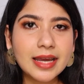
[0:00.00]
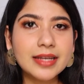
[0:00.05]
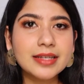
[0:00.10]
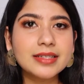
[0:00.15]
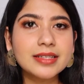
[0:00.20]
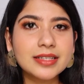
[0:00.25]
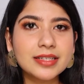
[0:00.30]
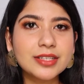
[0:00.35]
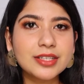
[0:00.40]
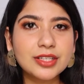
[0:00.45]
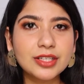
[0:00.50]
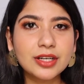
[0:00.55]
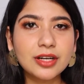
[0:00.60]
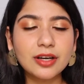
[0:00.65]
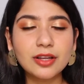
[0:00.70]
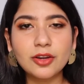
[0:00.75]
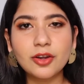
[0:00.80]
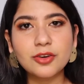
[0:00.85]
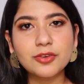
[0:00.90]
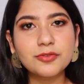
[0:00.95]
I did hear
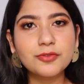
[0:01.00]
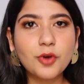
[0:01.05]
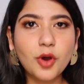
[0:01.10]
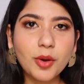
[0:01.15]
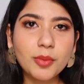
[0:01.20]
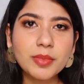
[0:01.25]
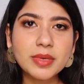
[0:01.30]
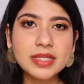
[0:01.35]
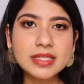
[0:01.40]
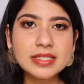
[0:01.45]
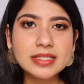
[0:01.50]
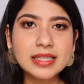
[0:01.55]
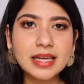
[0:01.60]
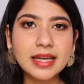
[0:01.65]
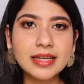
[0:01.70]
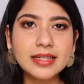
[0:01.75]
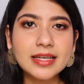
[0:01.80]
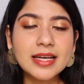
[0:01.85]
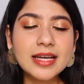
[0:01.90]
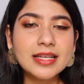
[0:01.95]
a lot of comments
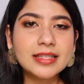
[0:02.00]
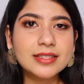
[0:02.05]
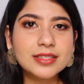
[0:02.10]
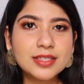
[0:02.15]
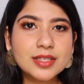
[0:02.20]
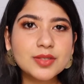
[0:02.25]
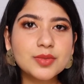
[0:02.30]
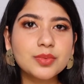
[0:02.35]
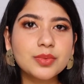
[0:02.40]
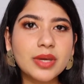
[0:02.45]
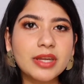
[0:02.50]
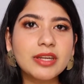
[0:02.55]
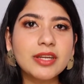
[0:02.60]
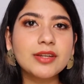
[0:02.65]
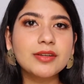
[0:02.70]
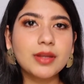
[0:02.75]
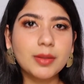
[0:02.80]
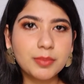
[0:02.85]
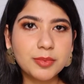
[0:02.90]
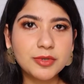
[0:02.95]
that this is very
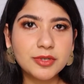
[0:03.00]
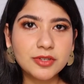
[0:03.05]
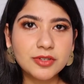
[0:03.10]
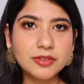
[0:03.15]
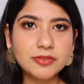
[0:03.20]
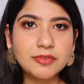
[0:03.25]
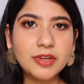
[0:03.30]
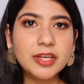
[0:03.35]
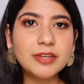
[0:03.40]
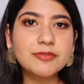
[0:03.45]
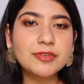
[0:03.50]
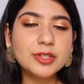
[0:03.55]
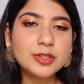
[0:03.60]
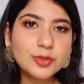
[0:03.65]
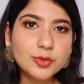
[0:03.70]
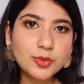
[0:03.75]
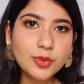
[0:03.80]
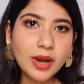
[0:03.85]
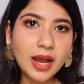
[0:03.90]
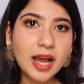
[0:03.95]
repetitive. Like, we
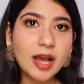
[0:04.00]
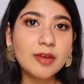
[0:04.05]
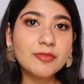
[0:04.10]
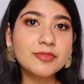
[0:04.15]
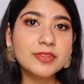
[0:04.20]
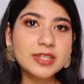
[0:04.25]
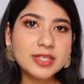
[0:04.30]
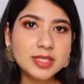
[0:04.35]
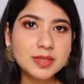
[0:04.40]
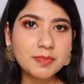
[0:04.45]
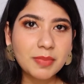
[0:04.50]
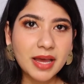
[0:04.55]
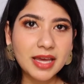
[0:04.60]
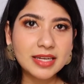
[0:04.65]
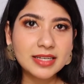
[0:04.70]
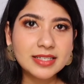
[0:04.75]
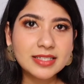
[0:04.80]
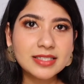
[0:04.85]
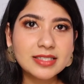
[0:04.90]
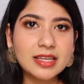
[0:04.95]
do have these
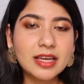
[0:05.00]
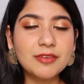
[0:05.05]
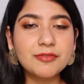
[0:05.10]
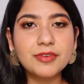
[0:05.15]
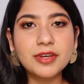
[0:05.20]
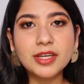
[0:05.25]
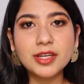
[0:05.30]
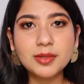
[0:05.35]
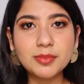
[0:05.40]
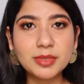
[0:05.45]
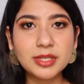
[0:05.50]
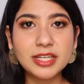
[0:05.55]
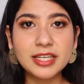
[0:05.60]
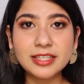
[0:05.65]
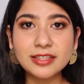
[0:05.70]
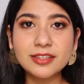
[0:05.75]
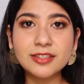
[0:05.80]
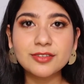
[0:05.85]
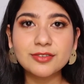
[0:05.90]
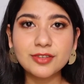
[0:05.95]
palettes available
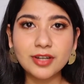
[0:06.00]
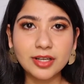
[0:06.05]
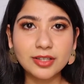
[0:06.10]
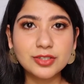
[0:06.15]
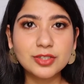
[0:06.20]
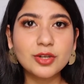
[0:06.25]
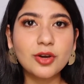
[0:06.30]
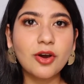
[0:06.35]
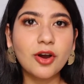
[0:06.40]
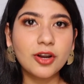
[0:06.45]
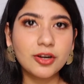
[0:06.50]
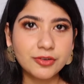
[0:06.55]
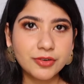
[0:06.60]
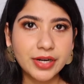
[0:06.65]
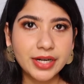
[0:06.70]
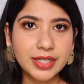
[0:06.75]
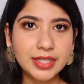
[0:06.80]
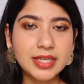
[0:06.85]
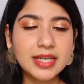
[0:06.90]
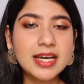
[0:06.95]
in the drugstore
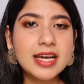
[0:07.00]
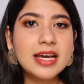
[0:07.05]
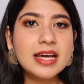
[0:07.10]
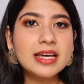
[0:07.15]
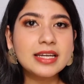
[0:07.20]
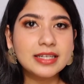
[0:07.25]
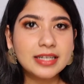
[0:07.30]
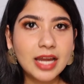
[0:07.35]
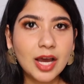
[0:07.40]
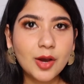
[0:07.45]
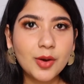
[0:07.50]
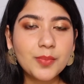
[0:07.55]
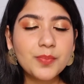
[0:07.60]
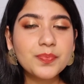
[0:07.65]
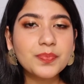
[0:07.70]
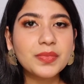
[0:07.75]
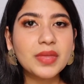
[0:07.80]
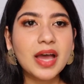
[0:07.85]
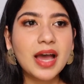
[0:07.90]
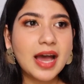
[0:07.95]
already. Now,
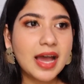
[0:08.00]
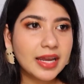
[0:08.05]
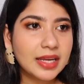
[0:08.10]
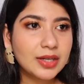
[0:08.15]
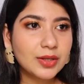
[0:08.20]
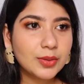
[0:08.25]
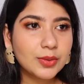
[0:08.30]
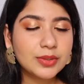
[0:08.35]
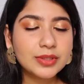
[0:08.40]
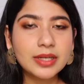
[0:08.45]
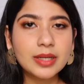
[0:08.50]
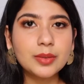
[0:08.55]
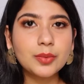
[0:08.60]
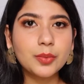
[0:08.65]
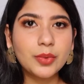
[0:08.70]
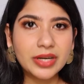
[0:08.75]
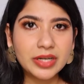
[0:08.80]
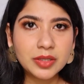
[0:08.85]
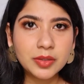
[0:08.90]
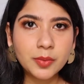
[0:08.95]
I know that
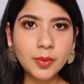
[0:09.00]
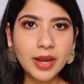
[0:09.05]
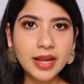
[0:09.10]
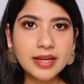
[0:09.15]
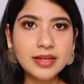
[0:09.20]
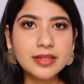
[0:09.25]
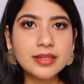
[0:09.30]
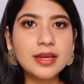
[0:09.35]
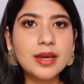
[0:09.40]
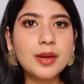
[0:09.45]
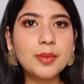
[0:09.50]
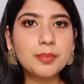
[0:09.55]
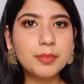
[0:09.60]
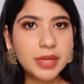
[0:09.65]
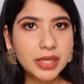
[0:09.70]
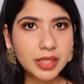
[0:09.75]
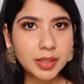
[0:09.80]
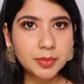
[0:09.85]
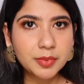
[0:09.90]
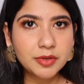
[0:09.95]
Wet n Wild,
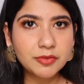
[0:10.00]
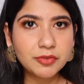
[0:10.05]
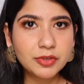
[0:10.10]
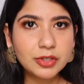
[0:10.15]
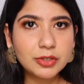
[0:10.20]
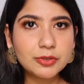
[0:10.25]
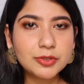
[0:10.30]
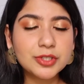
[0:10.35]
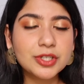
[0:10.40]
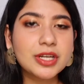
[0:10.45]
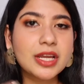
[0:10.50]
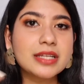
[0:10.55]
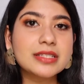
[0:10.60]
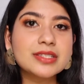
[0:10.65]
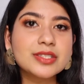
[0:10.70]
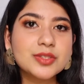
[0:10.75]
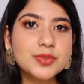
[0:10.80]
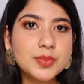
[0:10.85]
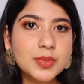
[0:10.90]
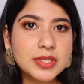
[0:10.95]
Makeup Revolution and
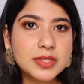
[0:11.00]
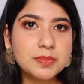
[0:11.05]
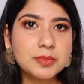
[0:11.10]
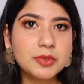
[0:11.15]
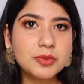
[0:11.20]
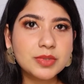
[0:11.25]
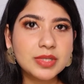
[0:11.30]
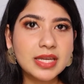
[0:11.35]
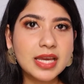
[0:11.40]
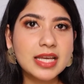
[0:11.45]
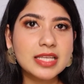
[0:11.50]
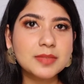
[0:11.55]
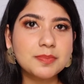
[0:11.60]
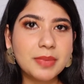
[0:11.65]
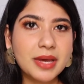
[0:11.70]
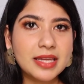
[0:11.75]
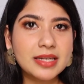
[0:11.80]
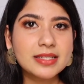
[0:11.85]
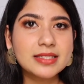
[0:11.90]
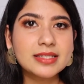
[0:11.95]
Swiss Beauty has
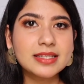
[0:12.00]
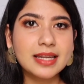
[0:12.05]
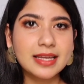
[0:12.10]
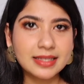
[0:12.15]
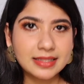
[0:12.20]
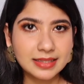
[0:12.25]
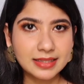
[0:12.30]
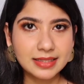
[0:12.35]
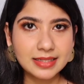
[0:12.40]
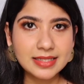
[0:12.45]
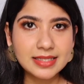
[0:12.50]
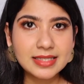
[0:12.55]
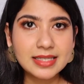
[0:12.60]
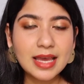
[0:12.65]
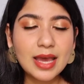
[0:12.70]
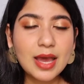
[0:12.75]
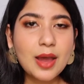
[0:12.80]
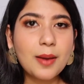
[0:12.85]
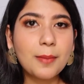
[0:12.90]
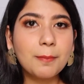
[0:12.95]
palettes like this,
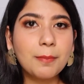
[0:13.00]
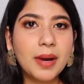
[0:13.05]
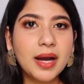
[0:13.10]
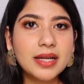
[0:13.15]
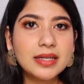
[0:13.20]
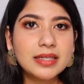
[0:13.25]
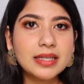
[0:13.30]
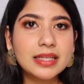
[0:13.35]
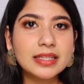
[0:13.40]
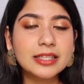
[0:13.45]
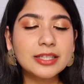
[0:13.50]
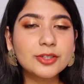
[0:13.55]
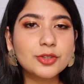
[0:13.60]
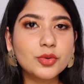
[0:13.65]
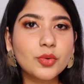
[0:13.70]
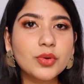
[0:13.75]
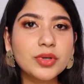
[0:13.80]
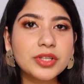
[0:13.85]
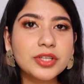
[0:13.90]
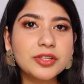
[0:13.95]
but they
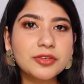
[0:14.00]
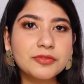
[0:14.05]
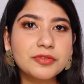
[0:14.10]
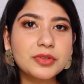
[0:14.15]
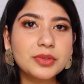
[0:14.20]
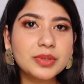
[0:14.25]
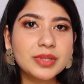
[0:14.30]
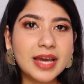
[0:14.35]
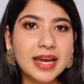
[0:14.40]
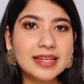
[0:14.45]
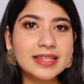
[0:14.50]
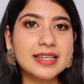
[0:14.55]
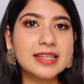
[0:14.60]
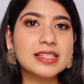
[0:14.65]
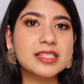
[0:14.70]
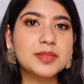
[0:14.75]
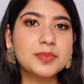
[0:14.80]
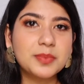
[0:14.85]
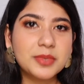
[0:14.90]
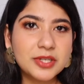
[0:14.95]
don't give you that
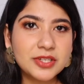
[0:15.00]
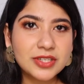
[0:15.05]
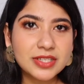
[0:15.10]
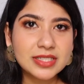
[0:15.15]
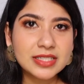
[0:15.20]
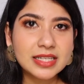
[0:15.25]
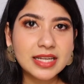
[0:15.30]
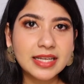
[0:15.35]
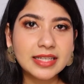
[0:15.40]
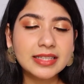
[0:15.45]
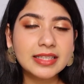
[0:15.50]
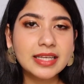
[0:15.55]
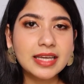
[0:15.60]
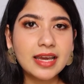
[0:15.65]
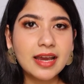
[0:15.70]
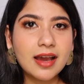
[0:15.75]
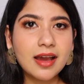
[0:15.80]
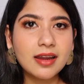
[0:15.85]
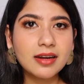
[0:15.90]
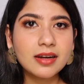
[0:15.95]
experience. Like, they
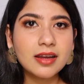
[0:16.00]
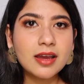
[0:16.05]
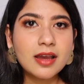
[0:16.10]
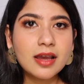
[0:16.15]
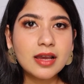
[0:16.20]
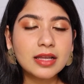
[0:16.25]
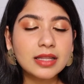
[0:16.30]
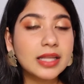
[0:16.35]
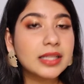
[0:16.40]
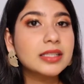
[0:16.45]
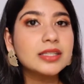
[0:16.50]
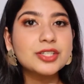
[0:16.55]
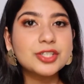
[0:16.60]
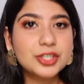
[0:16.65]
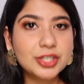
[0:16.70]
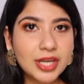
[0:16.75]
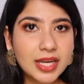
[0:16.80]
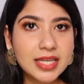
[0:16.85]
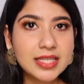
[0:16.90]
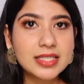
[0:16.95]
are, like, the
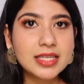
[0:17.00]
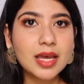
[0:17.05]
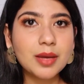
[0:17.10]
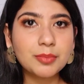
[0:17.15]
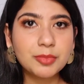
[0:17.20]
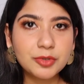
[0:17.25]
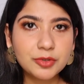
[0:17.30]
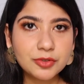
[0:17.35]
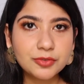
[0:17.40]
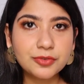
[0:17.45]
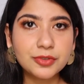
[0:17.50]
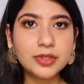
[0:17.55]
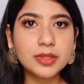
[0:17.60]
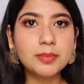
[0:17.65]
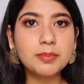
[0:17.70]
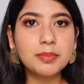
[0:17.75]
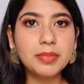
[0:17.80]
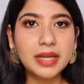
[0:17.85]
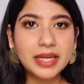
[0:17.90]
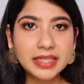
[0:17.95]
shades are beautiful, the
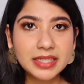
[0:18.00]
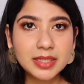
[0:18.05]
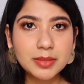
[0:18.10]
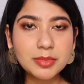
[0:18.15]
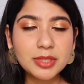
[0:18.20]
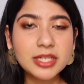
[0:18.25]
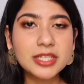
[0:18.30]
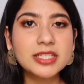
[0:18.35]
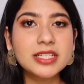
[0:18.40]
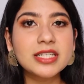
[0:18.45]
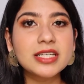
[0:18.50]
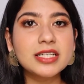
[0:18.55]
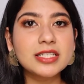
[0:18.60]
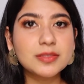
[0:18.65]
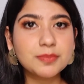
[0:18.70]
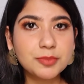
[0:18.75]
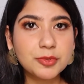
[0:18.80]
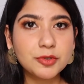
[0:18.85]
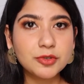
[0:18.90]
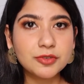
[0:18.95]
blendability is
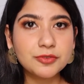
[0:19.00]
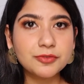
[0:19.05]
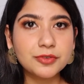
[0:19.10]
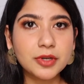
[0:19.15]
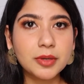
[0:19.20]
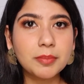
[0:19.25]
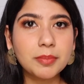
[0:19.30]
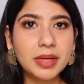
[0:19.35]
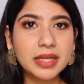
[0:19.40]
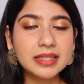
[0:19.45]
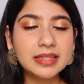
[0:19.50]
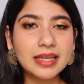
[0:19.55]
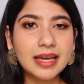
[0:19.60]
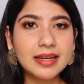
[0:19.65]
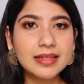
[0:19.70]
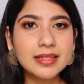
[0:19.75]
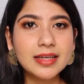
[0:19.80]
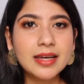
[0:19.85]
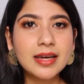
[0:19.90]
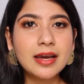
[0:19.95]
beautiful, but
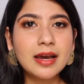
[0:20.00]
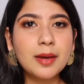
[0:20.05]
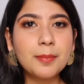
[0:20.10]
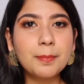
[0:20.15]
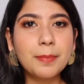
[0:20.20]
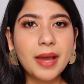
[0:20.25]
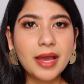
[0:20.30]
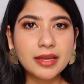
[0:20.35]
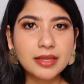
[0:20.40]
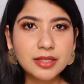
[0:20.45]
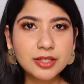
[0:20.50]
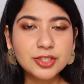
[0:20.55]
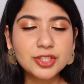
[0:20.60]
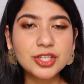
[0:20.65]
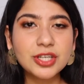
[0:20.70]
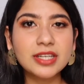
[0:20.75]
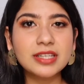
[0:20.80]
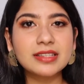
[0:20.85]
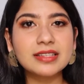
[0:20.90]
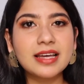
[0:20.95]
that
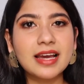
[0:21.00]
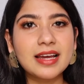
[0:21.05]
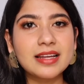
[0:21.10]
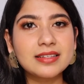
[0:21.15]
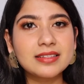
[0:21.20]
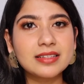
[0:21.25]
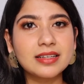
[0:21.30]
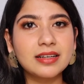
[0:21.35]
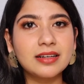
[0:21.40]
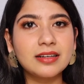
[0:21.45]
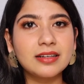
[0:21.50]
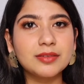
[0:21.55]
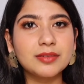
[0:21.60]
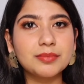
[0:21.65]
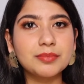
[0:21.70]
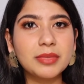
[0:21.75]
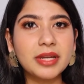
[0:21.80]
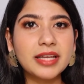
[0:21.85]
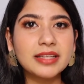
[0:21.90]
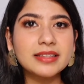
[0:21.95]
packaging, that
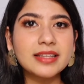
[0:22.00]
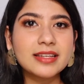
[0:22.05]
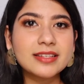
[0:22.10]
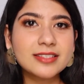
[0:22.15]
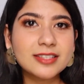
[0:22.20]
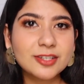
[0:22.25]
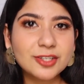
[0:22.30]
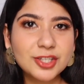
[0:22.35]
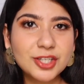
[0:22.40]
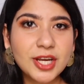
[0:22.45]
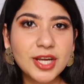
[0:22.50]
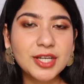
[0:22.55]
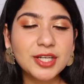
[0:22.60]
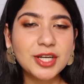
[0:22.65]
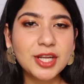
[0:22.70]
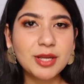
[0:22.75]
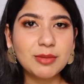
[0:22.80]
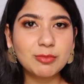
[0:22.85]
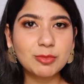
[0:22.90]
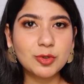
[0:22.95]
like there is a shade
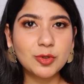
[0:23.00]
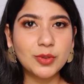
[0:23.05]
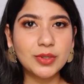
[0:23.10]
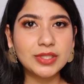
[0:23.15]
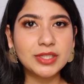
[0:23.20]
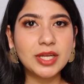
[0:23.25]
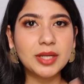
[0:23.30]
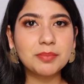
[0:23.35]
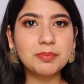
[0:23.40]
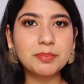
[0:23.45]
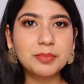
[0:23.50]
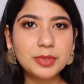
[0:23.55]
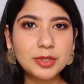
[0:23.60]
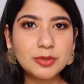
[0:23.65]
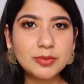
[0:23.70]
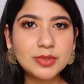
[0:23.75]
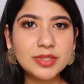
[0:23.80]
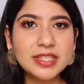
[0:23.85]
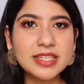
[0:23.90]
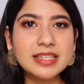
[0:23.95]
name to it, that
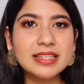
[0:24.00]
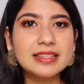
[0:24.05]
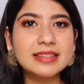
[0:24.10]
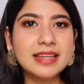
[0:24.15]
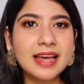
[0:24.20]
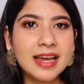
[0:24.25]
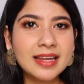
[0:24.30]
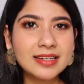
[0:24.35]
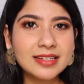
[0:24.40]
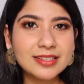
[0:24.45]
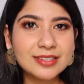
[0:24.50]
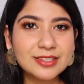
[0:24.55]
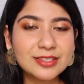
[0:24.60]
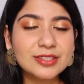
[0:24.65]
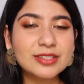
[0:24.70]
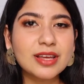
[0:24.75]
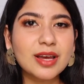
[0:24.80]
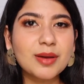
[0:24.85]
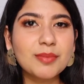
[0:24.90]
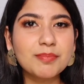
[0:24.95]
beauty, that is
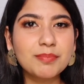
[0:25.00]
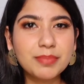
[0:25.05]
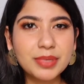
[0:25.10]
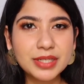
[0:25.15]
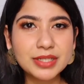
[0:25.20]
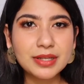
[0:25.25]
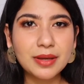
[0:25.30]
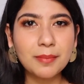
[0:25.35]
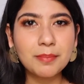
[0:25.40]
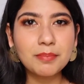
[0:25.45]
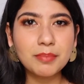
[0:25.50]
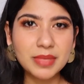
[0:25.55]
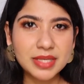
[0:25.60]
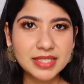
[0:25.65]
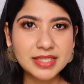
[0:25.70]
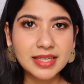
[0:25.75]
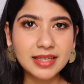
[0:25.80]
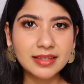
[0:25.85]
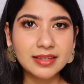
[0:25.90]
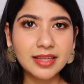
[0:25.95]
a bit
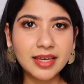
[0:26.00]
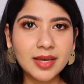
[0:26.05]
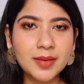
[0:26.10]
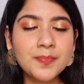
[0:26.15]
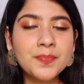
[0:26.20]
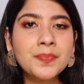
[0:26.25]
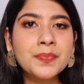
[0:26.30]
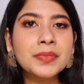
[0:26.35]
missing there.